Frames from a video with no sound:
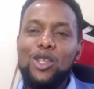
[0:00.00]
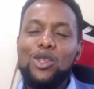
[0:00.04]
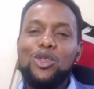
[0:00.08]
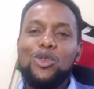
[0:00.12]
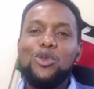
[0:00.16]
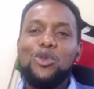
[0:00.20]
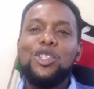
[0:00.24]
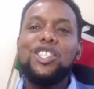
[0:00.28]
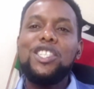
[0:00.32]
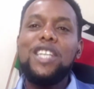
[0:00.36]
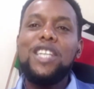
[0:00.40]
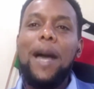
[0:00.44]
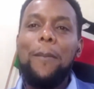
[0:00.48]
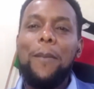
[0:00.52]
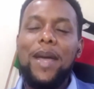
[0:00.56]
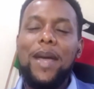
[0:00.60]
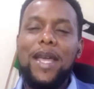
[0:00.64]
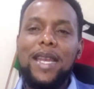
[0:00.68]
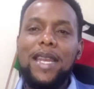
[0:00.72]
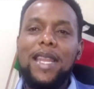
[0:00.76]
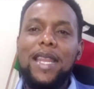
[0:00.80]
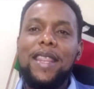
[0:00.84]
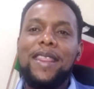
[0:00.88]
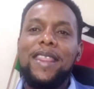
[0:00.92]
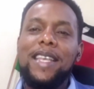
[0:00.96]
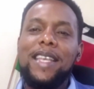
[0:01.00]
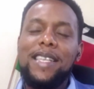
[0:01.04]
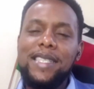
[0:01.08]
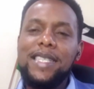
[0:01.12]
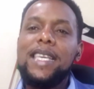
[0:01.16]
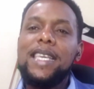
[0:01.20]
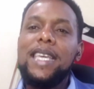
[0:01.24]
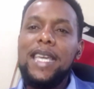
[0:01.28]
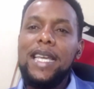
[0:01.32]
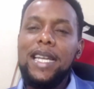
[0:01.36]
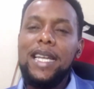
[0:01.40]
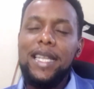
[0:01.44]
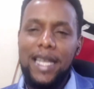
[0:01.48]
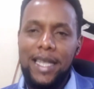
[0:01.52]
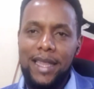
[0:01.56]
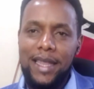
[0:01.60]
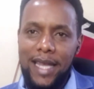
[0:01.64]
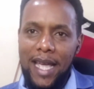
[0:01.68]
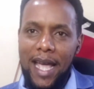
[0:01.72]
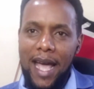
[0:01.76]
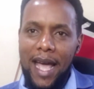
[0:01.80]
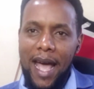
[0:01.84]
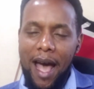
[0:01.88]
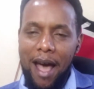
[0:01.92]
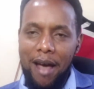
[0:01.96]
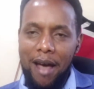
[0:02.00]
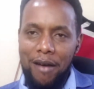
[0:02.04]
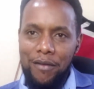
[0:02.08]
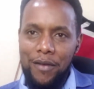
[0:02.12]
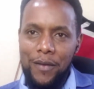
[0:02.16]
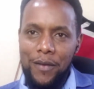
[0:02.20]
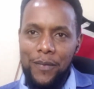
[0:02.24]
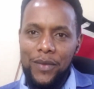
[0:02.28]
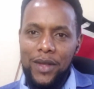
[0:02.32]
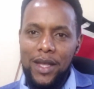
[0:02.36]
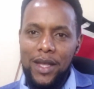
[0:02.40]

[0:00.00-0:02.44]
to sharpen the skill that they have.